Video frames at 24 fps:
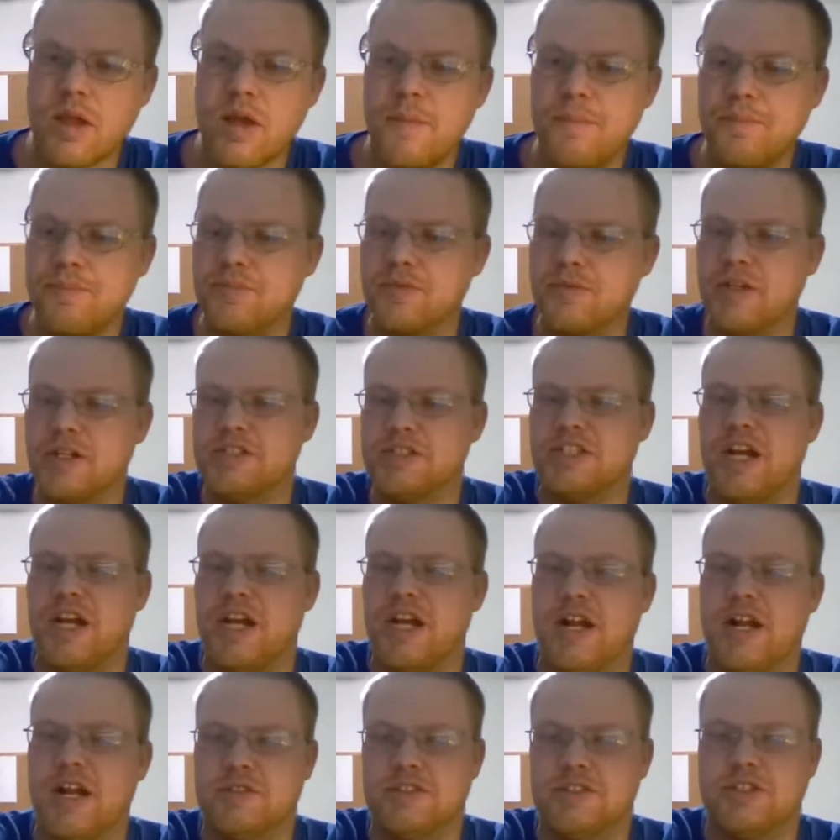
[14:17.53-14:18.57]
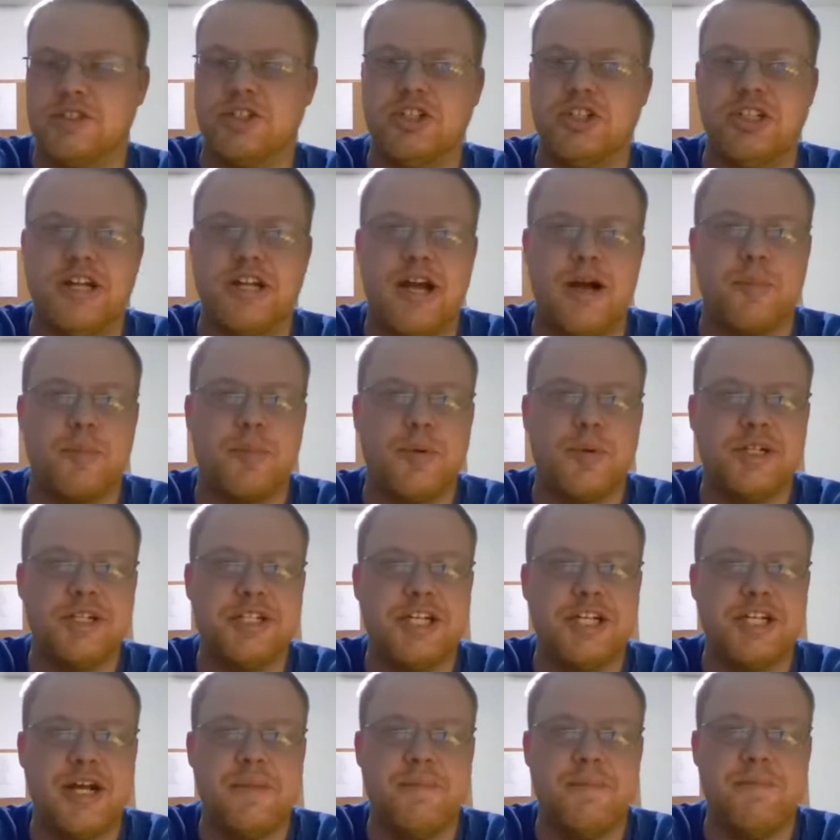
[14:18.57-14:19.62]
The Jado's turning out pretty
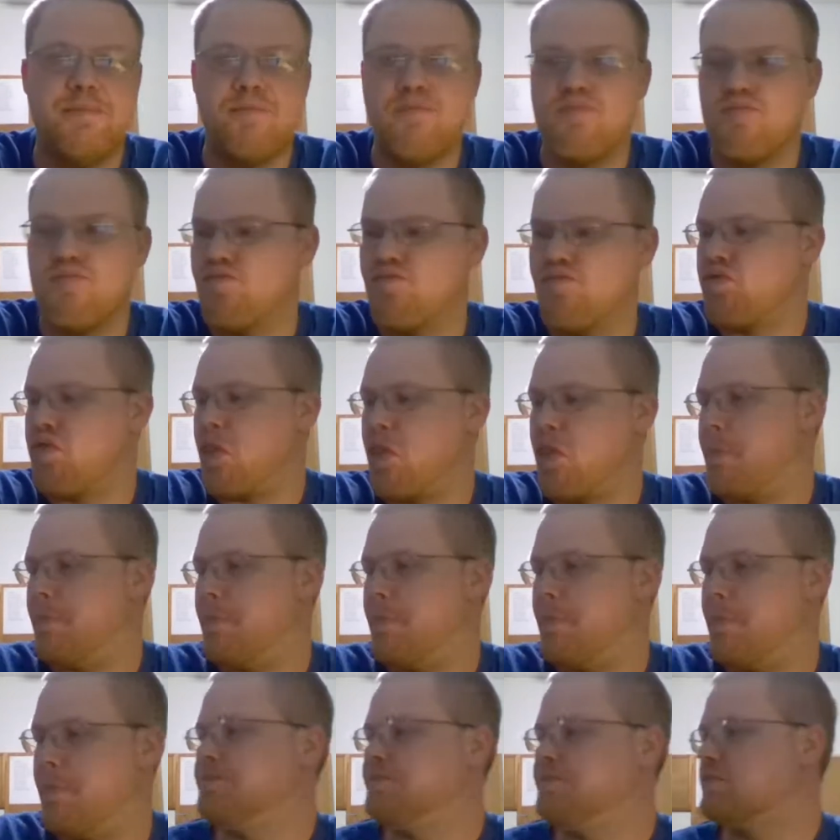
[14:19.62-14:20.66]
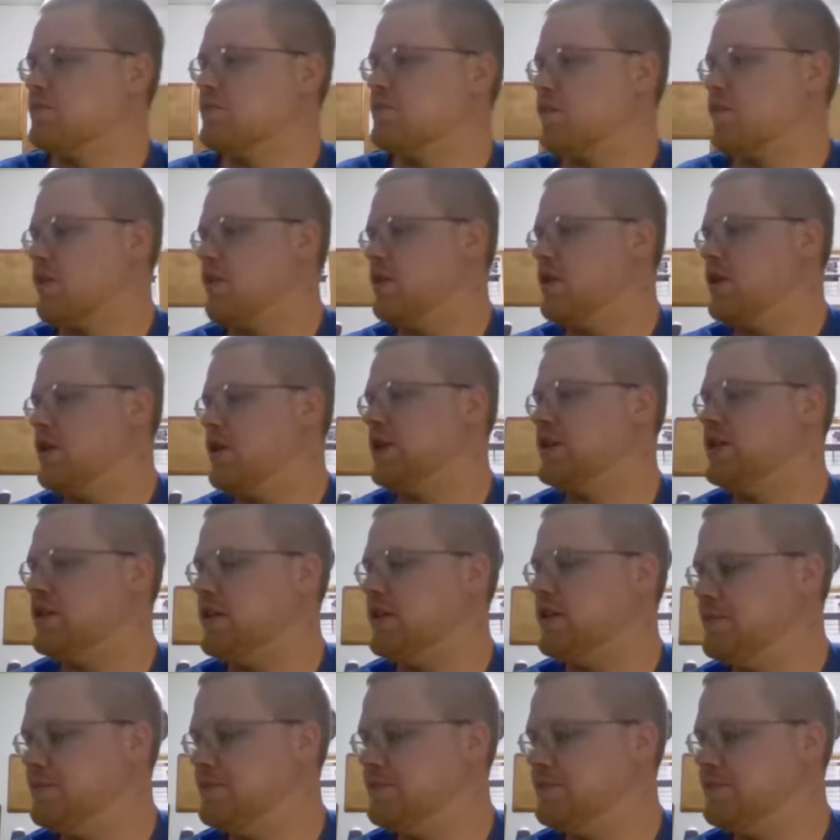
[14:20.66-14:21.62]
good. Thanks.